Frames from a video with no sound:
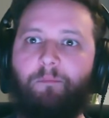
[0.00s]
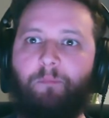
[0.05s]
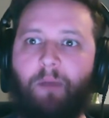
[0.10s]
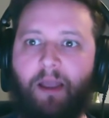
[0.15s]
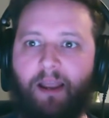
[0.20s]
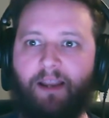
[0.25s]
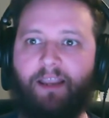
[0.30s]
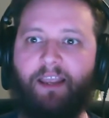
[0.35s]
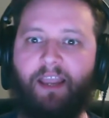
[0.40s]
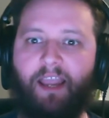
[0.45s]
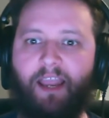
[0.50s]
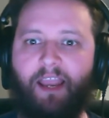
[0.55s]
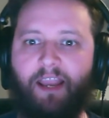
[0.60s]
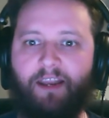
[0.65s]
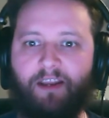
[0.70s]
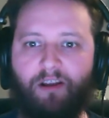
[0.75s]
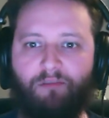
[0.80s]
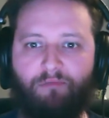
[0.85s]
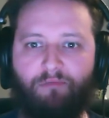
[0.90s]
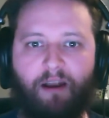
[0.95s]
Back
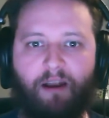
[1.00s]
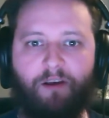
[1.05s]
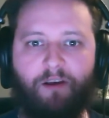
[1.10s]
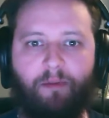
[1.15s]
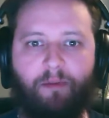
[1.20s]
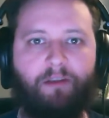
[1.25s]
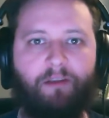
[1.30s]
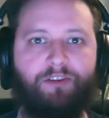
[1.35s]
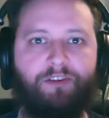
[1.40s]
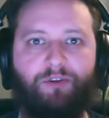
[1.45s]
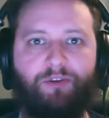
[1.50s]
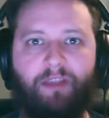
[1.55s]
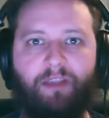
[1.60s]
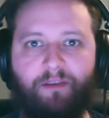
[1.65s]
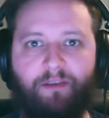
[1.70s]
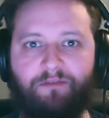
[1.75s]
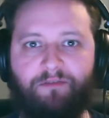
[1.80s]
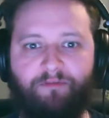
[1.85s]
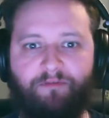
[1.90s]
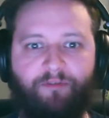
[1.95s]
in around about
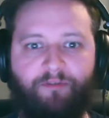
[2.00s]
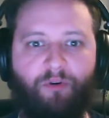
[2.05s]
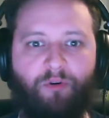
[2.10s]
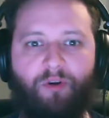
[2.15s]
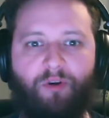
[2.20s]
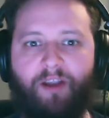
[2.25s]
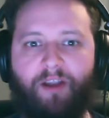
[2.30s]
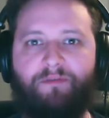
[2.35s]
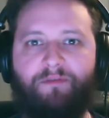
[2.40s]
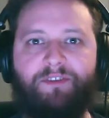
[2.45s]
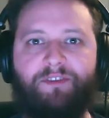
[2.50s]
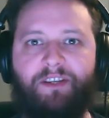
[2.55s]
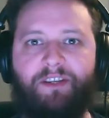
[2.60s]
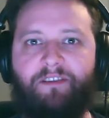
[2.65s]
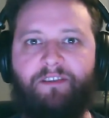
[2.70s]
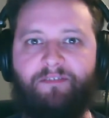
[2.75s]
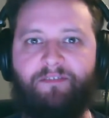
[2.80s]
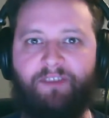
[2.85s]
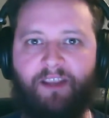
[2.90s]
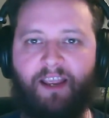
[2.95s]
2004, I
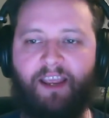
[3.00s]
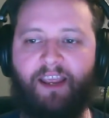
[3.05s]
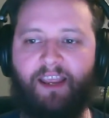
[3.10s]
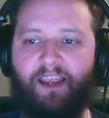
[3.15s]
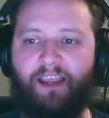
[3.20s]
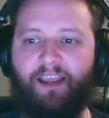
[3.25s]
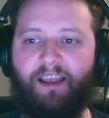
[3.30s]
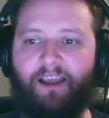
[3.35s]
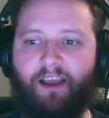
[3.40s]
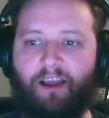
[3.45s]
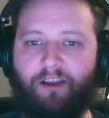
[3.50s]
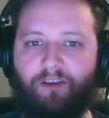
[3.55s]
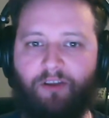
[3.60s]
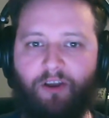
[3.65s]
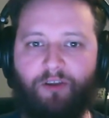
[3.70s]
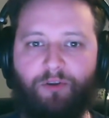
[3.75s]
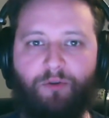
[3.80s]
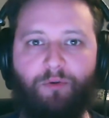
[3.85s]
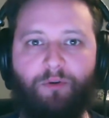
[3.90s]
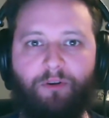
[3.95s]
received a
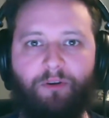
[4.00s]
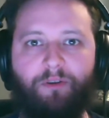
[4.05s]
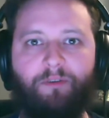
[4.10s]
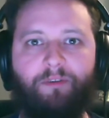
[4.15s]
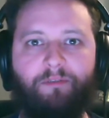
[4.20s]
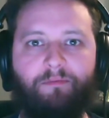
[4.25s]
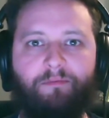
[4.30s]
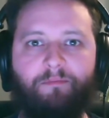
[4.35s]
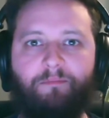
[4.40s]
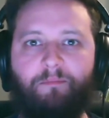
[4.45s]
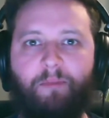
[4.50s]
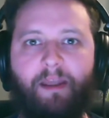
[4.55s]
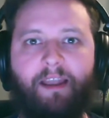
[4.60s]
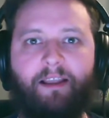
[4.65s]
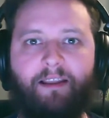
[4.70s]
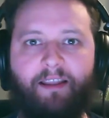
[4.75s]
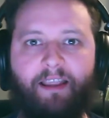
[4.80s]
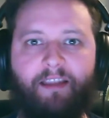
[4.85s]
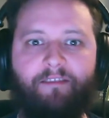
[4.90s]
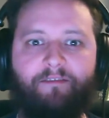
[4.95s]
Google
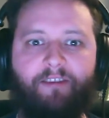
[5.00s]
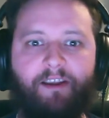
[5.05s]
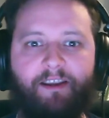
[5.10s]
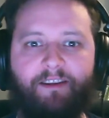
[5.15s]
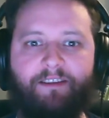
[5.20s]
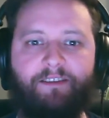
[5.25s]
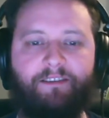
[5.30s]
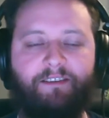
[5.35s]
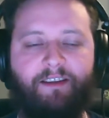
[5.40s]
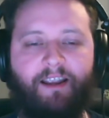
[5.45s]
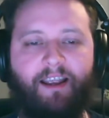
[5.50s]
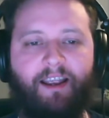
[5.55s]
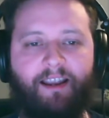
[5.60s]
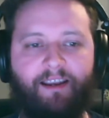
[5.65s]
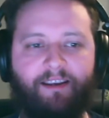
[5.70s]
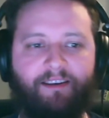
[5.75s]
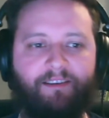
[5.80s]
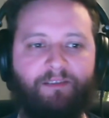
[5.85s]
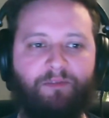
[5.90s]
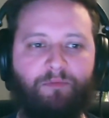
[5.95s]
Mail invite
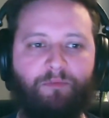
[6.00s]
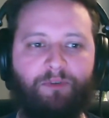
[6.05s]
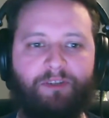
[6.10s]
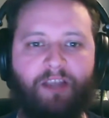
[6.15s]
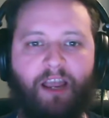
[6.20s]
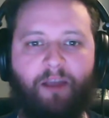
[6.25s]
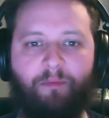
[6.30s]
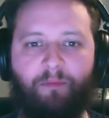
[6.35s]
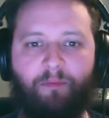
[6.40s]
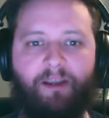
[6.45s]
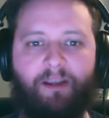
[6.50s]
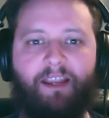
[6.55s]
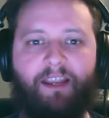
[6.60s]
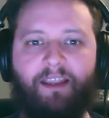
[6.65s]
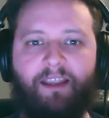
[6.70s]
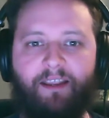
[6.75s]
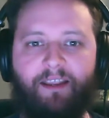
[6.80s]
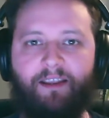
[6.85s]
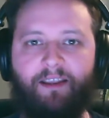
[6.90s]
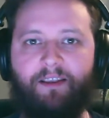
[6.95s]
and was
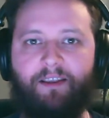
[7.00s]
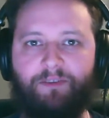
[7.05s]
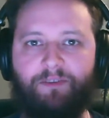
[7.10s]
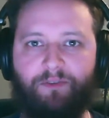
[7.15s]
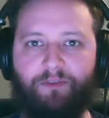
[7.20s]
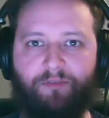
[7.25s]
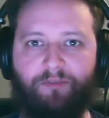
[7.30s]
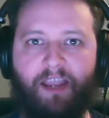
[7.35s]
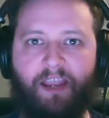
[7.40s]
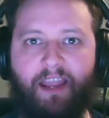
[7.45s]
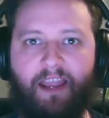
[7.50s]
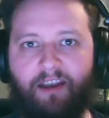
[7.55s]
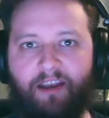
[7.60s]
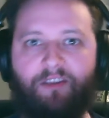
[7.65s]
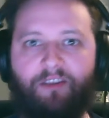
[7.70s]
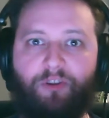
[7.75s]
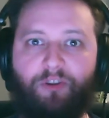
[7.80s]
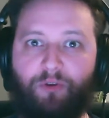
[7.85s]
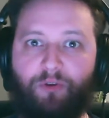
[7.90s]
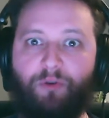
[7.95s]
happily sort of
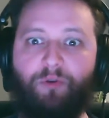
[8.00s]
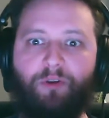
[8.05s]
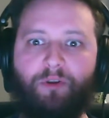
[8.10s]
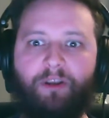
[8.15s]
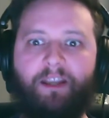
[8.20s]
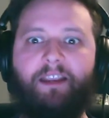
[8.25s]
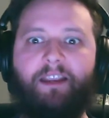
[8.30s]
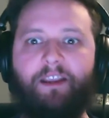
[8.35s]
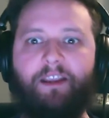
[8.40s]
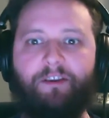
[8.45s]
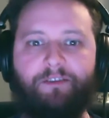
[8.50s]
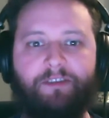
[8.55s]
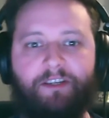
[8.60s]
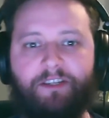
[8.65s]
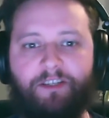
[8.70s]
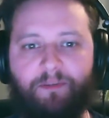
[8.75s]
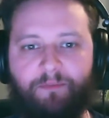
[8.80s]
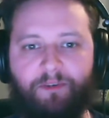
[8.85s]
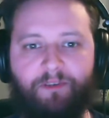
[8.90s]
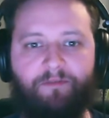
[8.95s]
in the Google
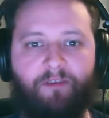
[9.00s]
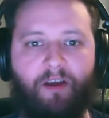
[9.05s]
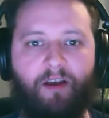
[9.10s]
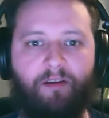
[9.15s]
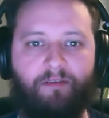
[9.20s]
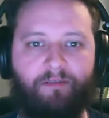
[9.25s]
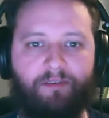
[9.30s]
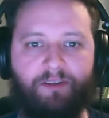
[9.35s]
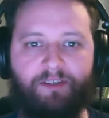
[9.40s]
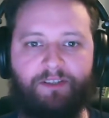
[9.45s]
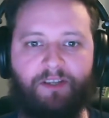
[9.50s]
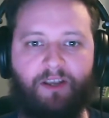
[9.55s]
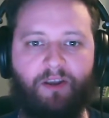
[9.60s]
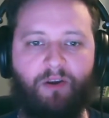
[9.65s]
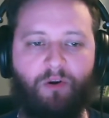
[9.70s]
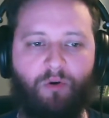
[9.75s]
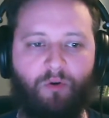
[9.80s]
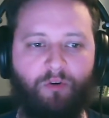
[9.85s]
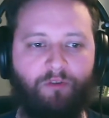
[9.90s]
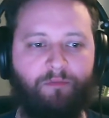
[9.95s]
ecosystem as far as
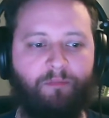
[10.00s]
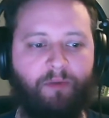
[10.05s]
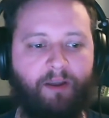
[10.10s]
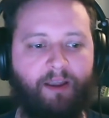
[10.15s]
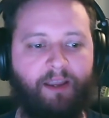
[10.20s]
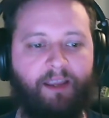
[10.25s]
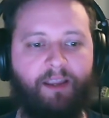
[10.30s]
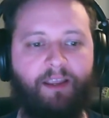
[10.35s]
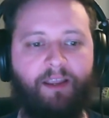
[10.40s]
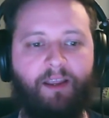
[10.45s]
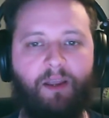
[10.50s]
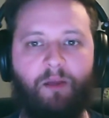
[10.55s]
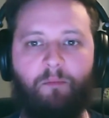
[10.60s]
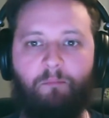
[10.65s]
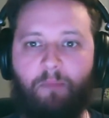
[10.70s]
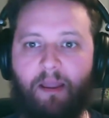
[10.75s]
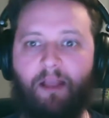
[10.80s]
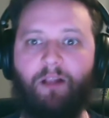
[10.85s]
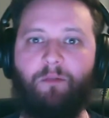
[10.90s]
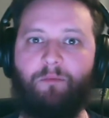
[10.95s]
all of my
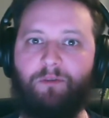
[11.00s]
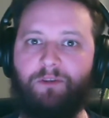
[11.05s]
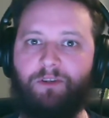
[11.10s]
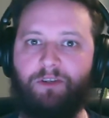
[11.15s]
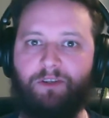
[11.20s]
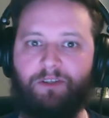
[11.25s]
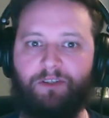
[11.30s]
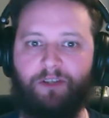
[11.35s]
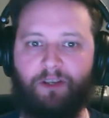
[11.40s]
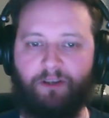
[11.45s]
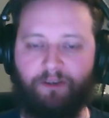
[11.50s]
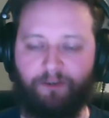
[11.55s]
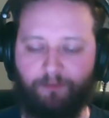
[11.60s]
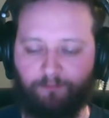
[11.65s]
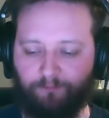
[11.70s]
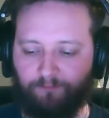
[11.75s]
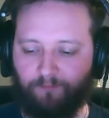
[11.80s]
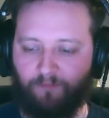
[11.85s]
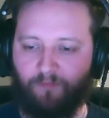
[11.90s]
mail was concerned.